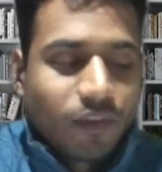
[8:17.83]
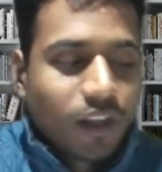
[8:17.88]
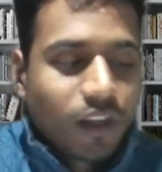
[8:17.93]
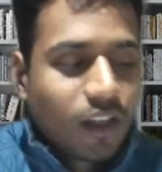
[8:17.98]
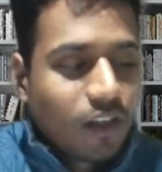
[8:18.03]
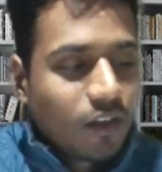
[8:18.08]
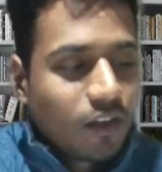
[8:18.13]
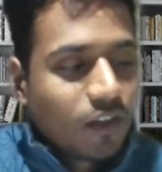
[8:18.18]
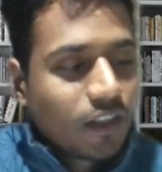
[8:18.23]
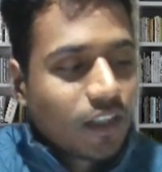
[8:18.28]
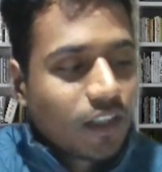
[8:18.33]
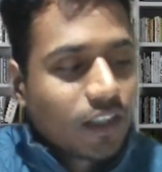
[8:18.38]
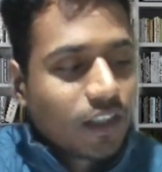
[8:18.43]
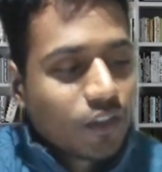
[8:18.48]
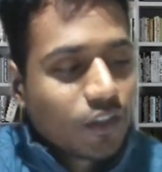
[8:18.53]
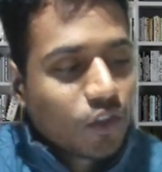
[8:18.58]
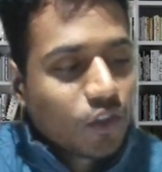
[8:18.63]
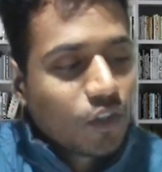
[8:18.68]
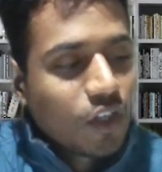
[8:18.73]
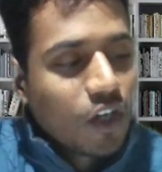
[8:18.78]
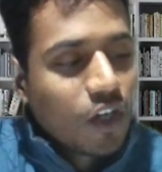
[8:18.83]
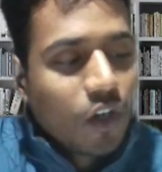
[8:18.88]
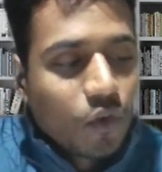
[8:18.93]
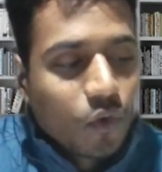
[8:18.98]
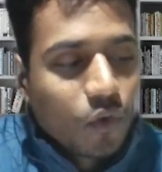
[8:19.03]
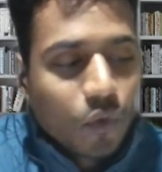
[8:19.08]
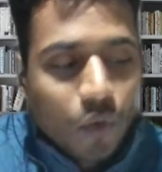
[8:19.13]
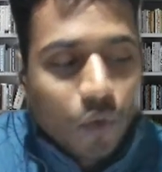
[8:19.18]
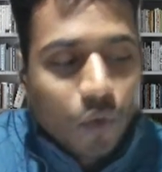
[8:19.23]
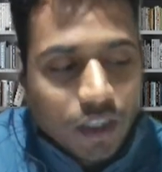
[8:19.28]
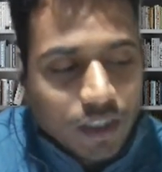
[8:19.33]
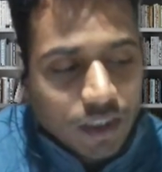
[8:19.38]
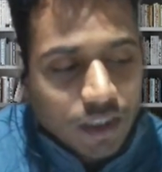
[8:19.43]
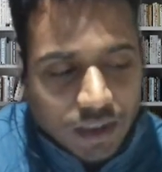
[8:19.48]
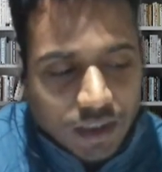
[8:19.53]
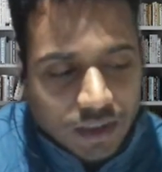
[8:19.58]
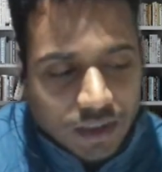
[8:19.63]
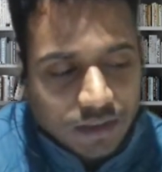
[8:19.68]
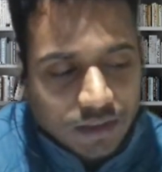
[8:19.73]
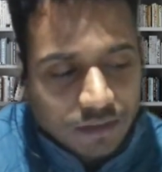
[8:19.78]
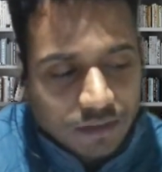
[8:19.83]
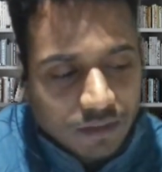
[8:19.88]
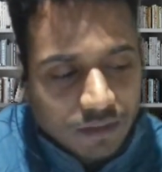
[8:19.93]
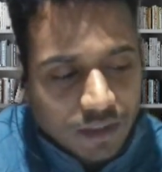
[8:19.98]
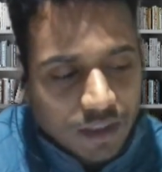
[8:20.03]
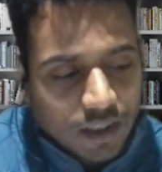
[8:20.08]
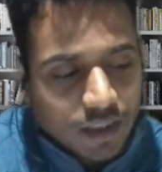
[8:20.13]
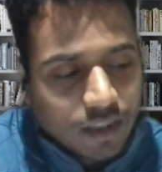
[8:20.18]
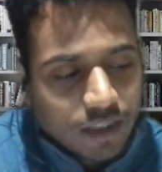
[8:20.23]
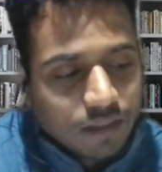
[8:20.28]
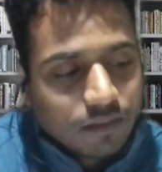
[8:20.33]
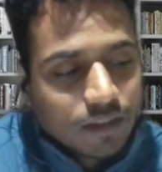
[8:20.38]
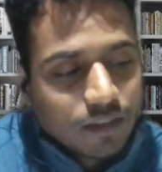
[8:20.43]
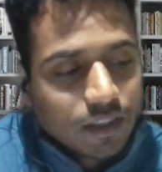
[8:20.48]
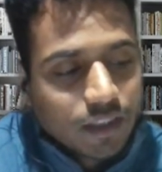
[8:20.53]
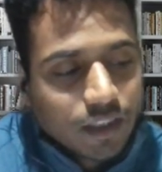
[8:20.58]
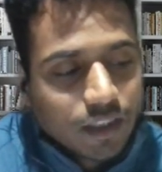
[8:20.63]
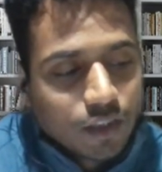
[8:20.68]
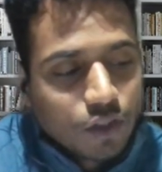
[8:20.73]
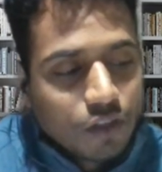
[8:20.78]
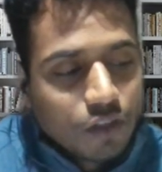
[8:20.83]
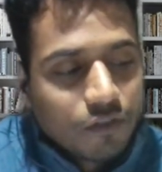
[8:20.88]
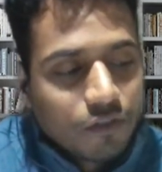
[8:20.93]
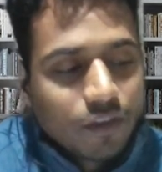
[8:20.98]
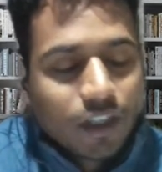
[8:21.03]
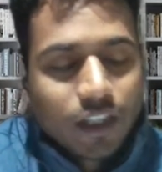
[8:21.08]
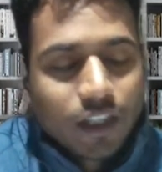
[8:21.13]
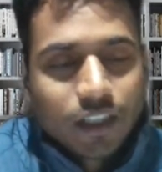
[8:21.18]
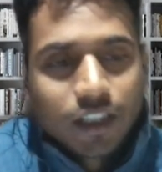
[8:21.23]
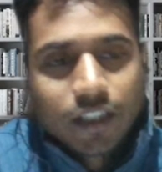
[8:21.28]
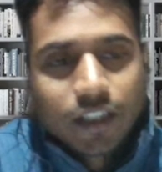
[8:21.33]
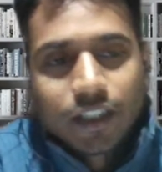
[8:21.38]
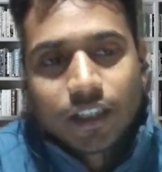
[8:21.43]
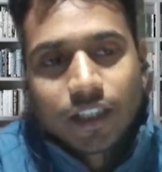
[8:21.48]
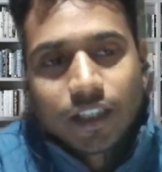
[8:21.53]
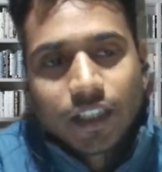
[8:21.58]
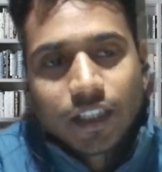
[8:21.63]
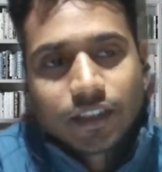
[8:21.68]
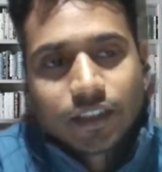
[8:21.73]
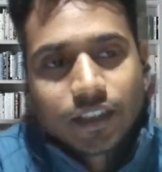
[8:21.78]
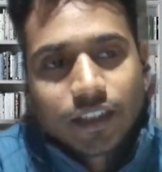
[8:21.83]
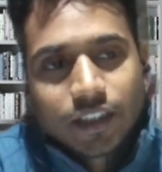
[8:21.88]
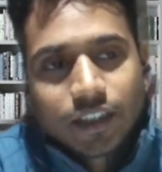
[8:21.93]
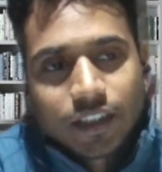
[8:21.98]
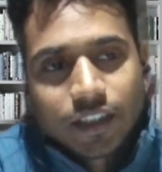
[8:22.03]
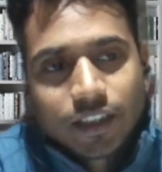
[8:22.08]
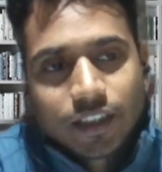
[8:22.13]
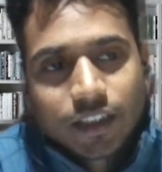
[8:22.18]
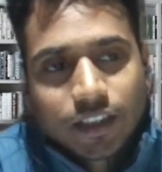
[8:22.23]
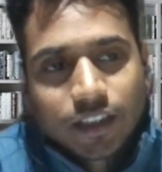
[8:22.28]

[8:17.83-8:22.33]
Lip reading: Okay, so now what are the working of alternator and generator?